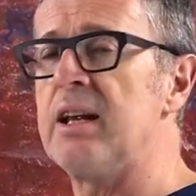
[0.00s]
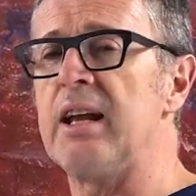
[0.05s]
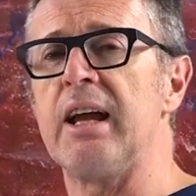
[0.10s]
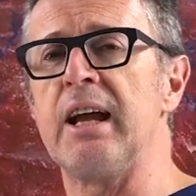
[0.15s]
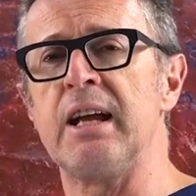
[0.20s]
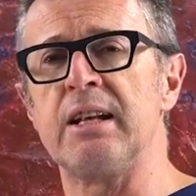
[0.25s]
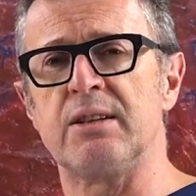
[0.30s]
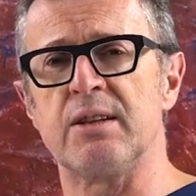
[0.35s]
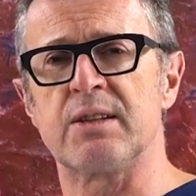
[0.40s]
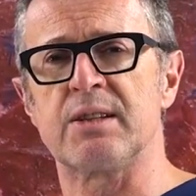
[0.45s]
the
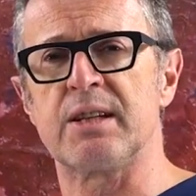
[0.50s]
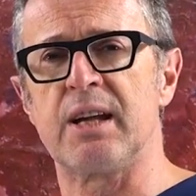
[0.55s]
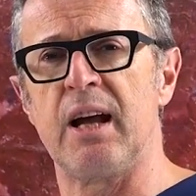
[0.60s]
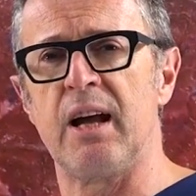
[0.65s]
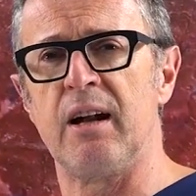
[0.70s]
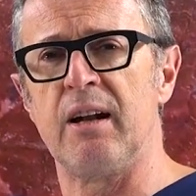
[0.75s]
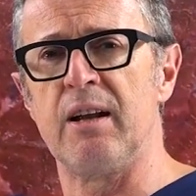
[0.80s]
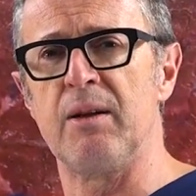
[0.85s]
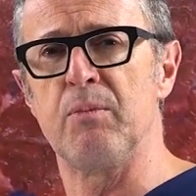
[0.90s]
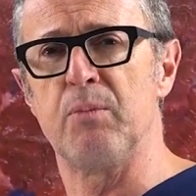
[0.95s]

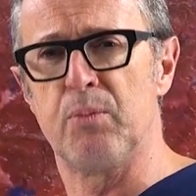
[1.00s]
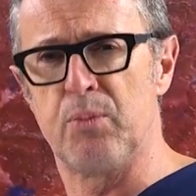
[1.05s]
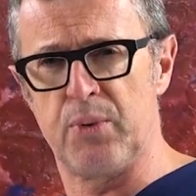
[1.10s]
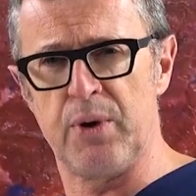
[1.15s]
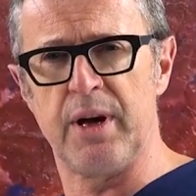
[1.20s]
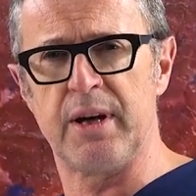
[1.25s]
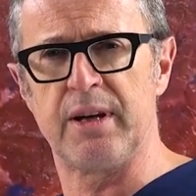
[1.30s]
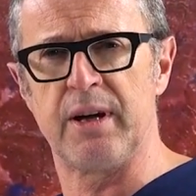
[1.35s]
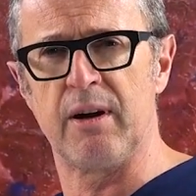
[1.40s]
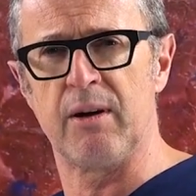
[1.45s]
interscalene
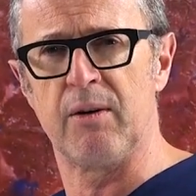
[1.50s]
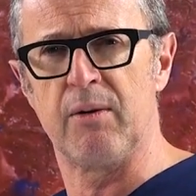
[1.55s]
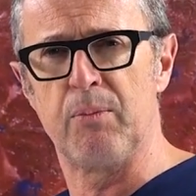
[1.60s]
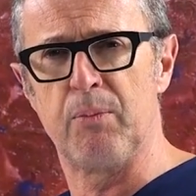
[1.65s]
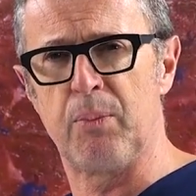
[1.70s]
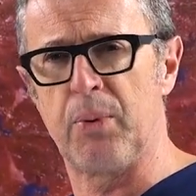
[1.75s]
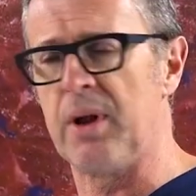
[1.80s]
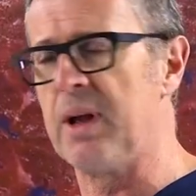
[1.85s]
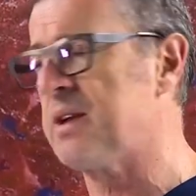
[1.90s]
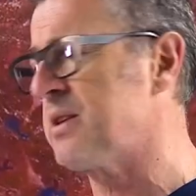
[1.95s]
brachial
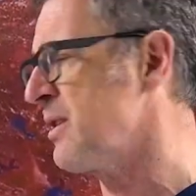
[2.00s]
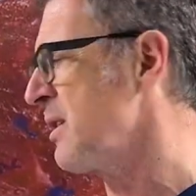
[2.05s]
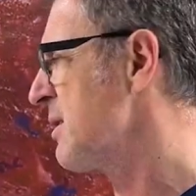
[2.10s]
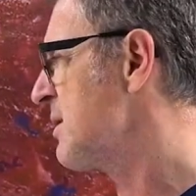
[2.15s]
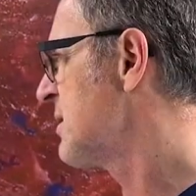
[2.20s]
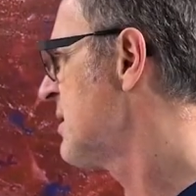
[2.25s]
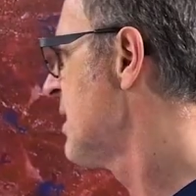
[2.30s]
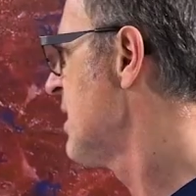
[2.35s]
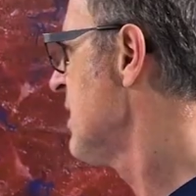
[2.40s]
plexus